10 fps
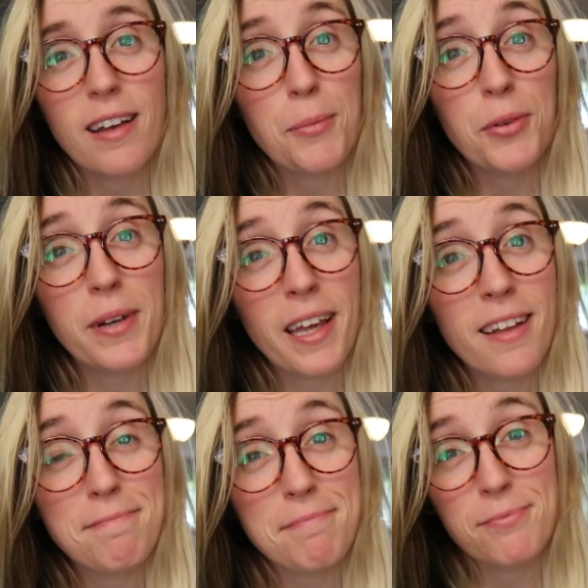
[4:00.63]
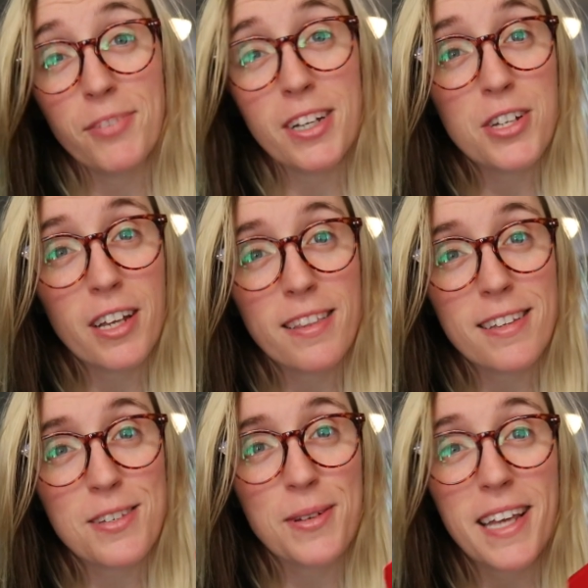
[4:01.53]
I'm doing it and finishing it
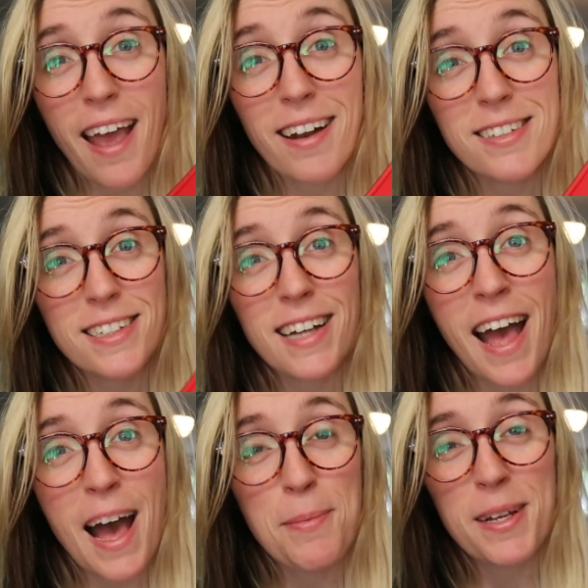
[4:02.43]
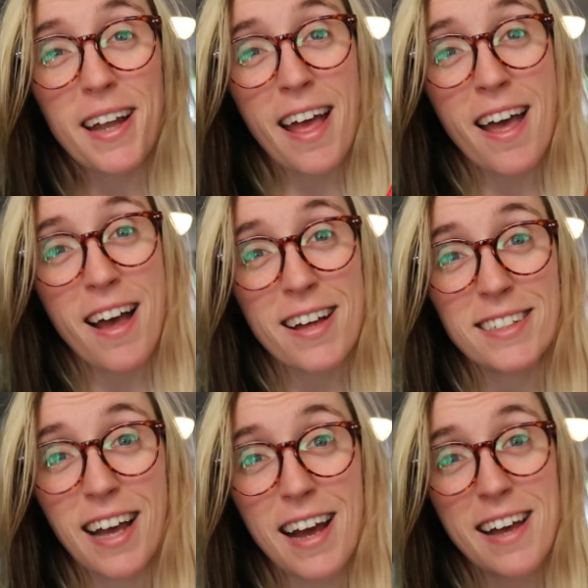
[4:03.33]
this week, and it's going to happen,
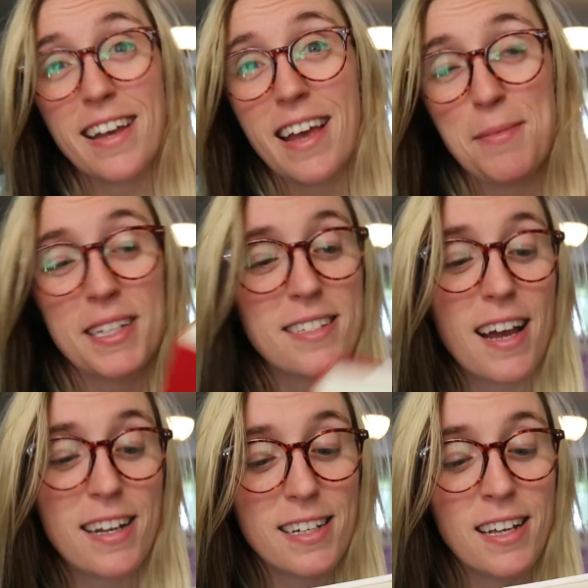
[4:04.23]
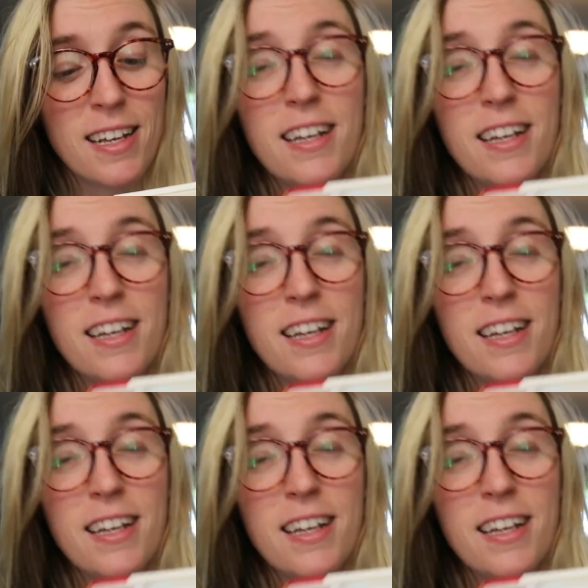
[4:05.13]
and I am excited